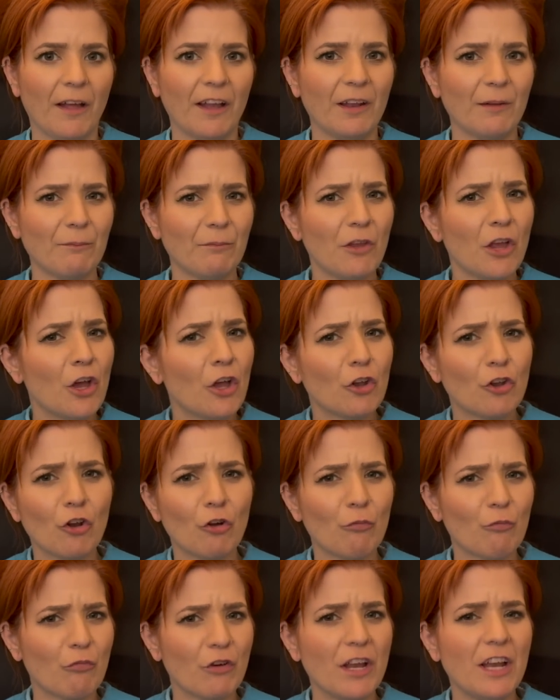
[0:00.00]
and I'm
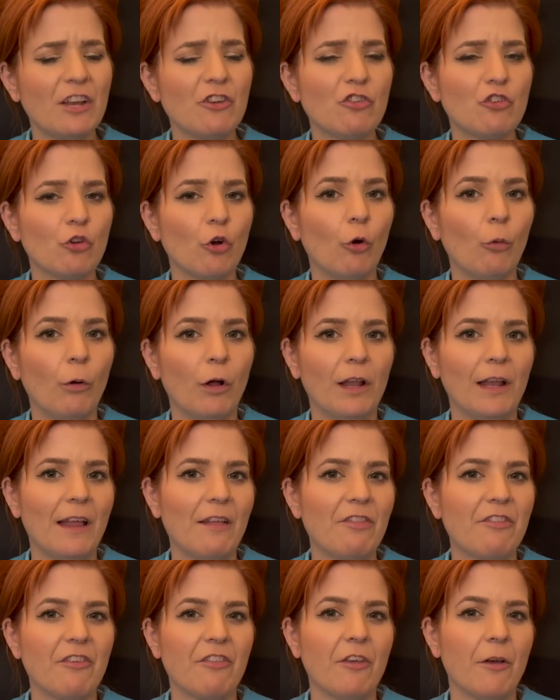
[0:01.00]
not really sure what
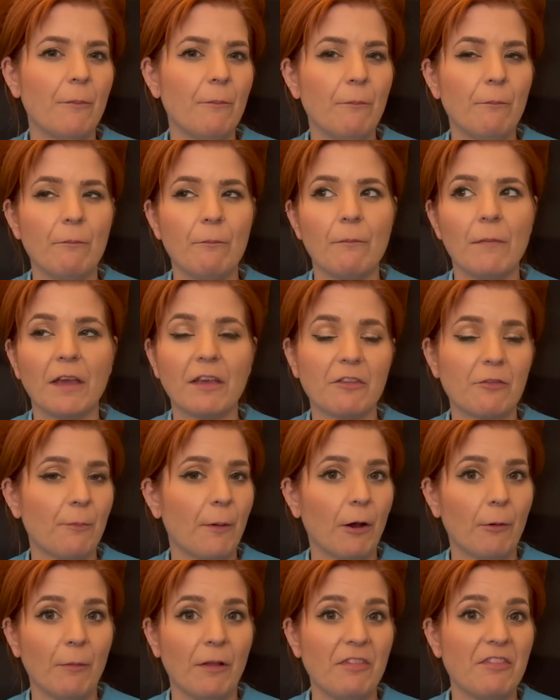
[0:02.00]
led to them
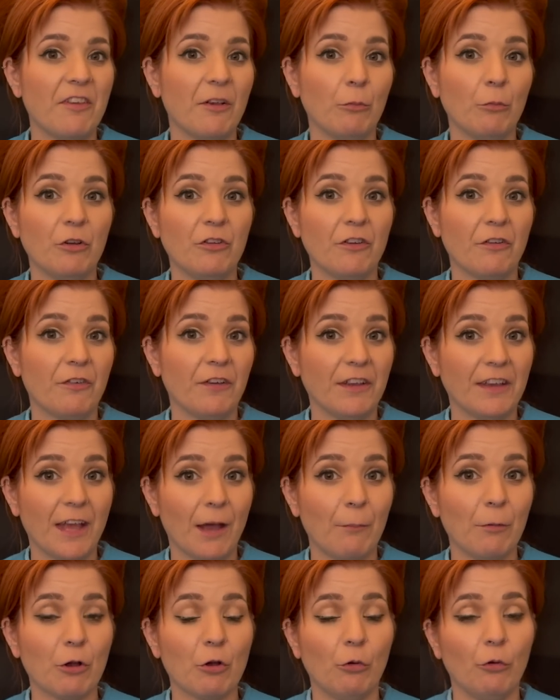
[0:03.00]
experimenting with different
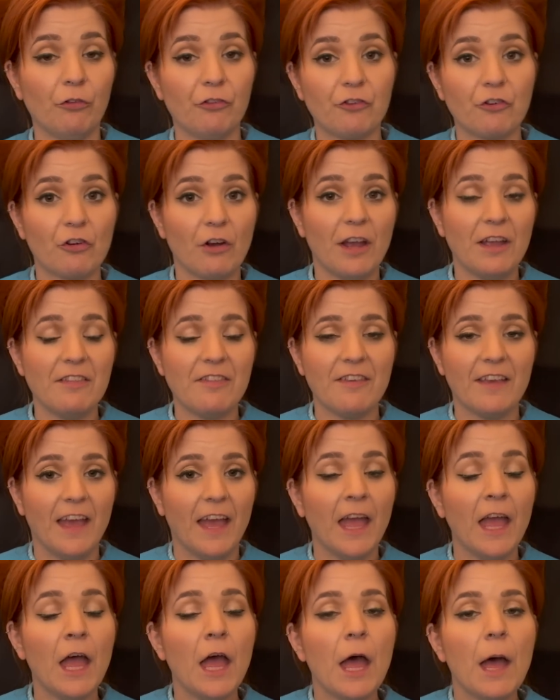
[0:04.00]
chemicals to create
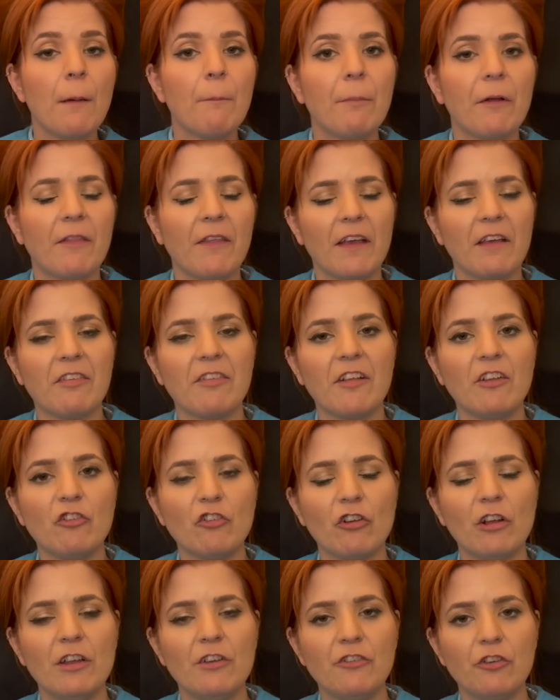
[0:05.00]
it, but they
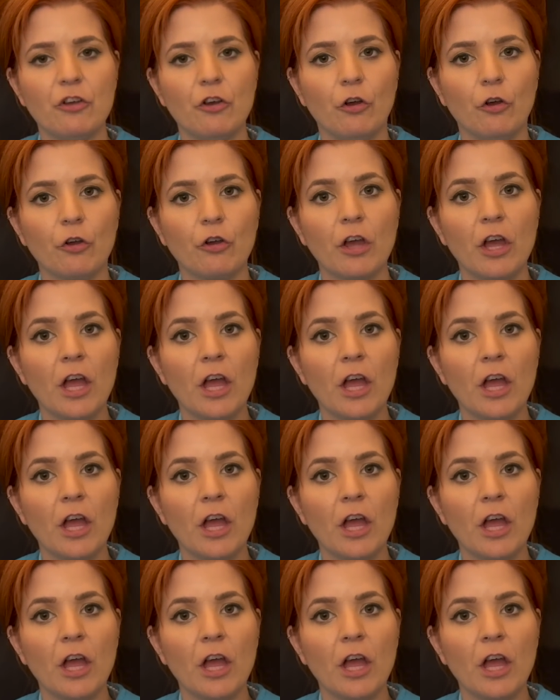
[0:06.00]
essentially took